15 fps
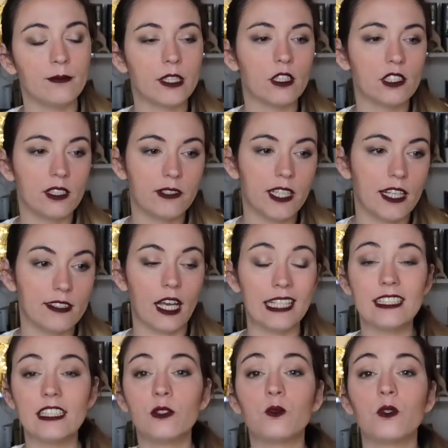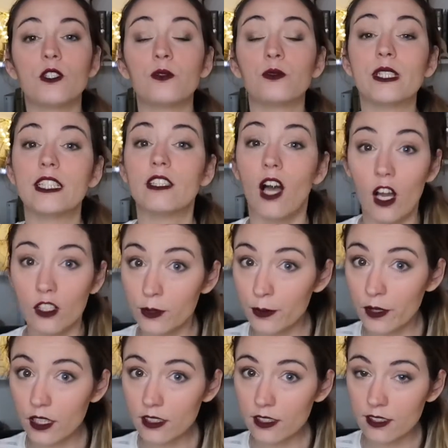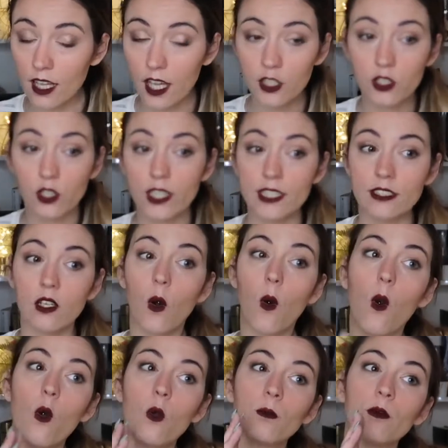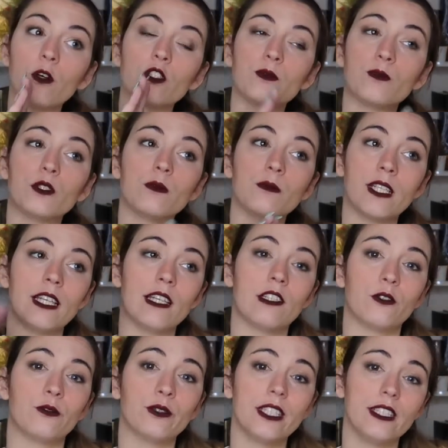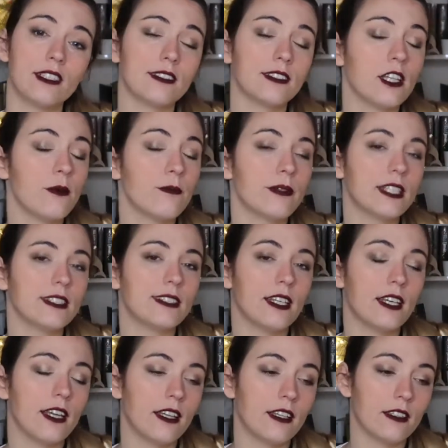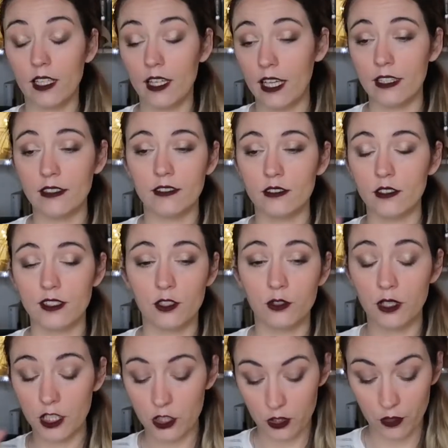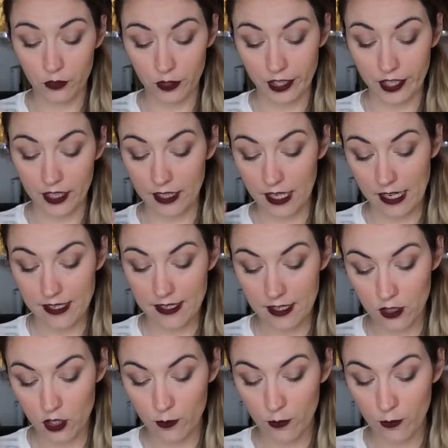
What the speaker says: because of that, I didn't want to read other books. So it almost put me in a reading slump, let's say. And the situation over here, like since